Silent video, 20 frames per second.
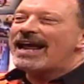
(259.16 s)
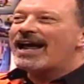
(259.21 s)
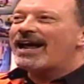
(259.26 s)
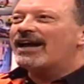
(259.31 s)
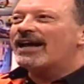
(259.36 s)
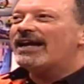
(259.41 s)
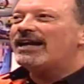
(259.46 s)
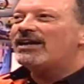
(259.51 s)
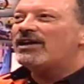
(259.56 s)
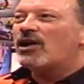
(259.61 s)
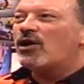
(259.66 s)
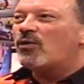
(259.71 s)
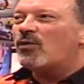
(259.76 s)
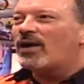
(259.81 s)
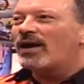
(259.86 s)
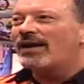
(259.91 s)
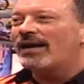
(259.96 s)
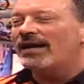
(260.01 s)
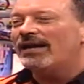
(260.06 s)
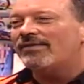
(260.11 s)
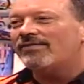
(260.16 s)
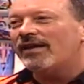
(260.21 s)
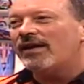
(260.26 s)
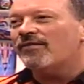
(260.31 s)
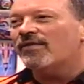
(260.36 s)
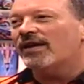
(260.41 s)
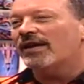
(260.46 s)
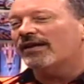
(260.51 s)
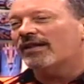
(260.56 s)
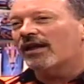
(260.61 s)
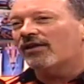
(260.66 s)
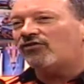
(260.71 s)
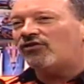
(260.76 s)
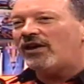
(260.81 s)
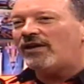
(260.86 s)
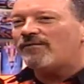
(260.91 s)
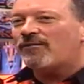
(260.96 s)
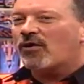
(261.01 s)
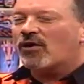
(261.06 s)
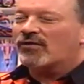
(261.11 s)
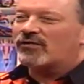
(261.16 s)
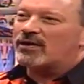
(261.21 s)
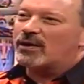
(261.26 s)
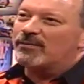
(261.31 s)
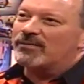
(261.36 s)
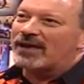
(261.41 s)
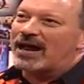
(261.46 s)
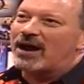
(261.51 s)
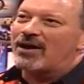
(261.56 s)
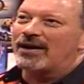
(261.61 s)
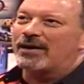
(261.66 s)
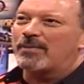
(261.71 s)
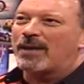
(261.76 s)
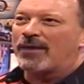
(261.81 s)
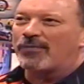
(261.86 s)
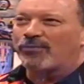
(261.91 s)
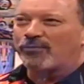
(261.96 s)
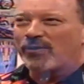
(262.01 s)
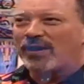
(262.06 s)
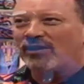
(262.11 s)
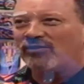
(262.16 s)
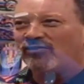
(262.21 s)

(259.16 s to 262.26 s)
Yeah, and you know what? It's even, the G-force comes out at about